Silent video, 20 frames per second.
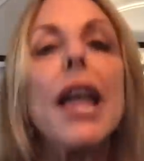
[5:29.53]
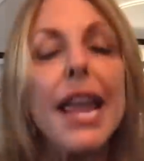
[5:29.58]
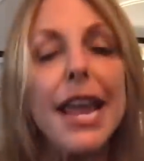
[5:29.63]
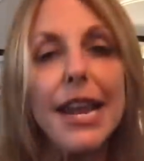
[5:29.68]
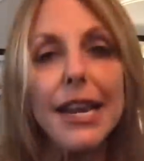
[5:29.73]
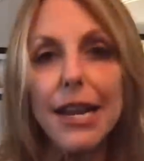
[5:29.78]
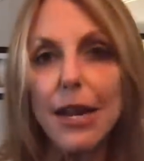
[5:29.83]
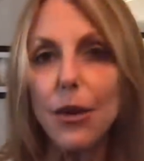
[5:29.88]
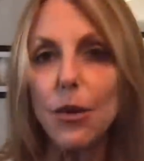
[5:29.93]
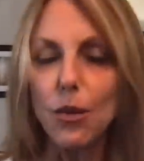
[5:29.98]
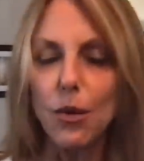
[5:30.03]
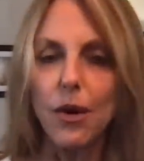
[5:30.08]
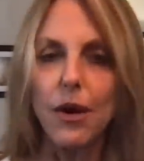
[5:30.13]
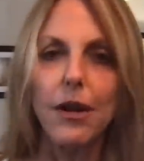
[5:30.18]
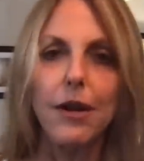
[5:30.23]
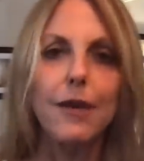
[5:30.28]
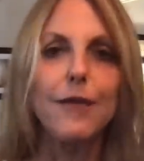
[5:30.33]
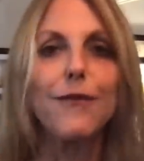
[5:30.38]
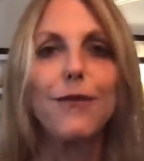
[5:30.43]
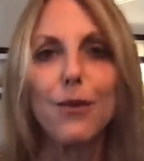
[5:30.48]

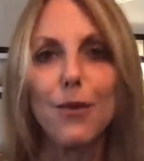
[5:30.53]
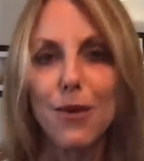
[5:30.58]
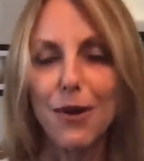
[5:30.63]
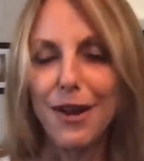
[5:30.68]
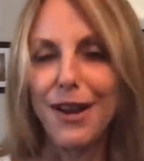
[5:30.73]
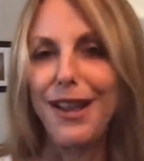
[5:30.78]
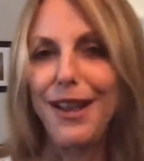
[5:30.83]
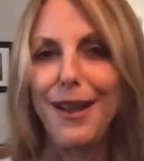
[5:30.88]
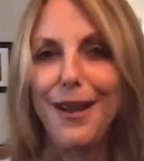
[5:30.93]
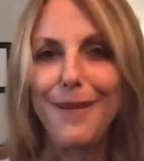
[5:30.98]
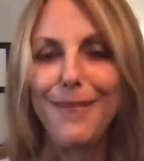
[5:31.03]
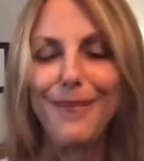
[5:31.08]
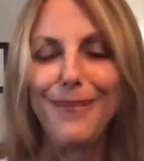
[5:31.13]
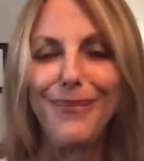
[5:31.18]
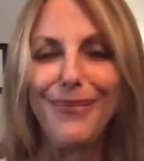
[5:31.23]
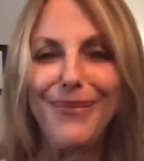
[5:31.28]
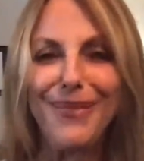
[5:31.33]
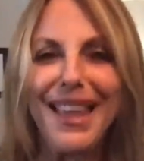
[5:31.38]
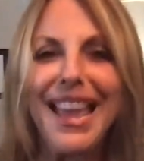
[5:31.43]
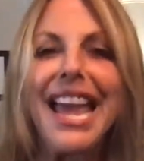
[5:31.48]
anyone for
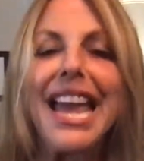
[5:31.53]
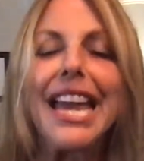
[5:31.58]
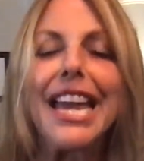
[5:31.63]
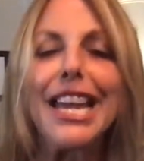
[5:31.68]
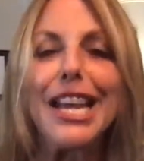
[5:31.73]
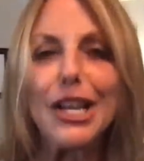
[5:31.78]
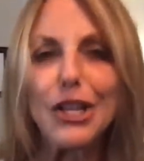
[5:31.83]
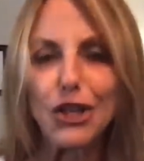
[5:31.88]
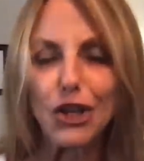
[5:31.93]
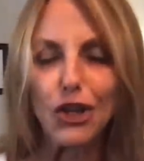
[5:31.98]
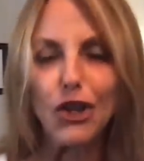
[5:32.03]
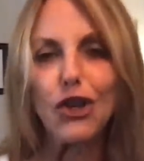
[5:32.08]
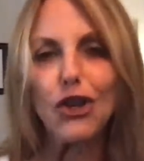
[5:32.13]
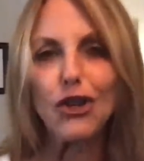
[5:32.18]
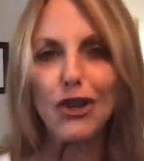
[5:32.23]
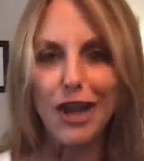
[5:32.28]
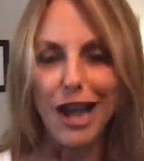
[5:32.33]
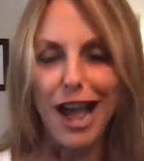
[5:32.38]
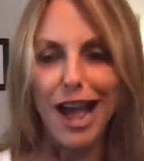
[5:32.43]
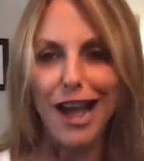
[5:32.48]
him, is a
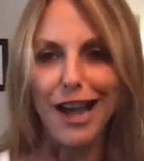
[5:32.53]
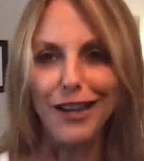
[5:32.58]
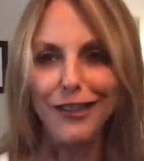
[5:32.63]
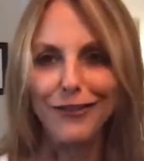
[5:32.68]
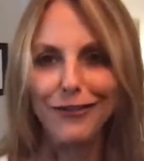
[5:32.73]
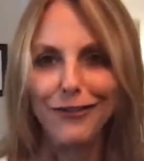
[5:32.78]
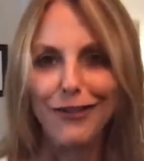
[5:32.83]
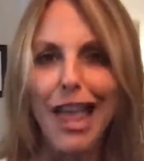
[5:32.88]
good guy.